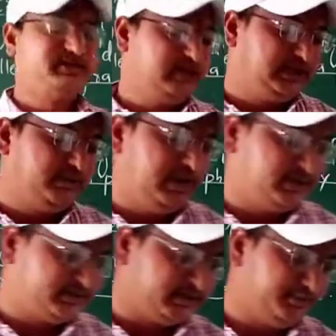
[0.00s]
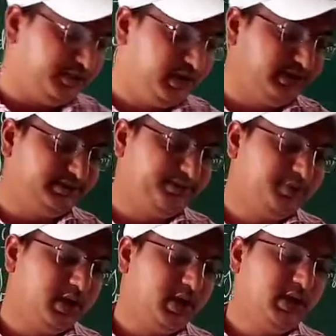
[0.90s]
filling the blanks is
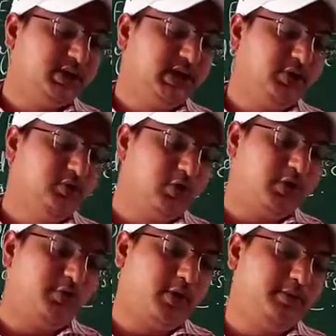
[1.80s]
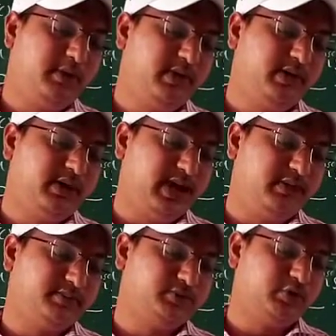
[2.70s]
the Europe of medieval
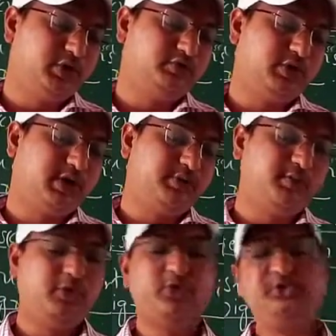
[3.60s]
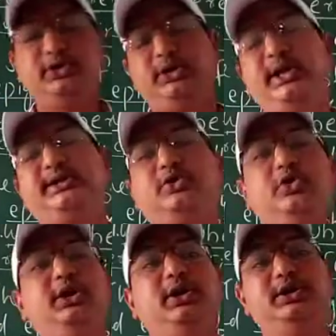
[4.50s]
times was one of the most dense
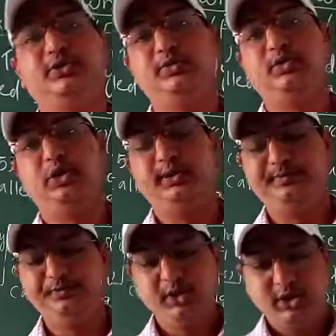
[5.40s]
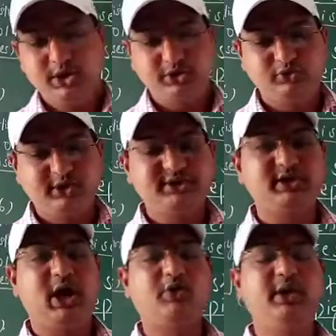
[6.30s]
continents of the world. Students,
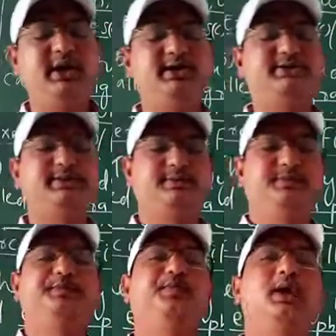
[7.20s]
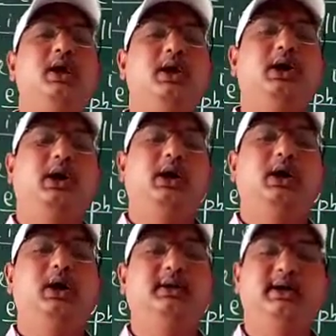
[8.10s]
nowadays
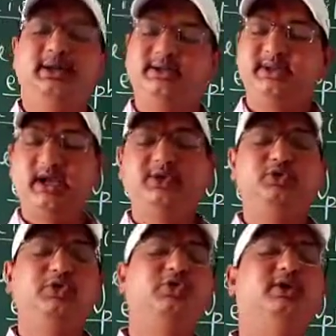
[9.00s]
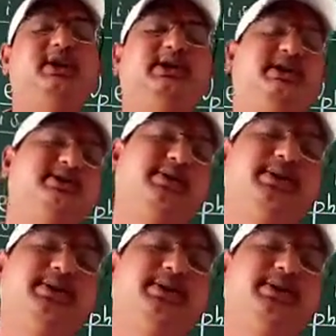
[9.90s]
as we know that there are 7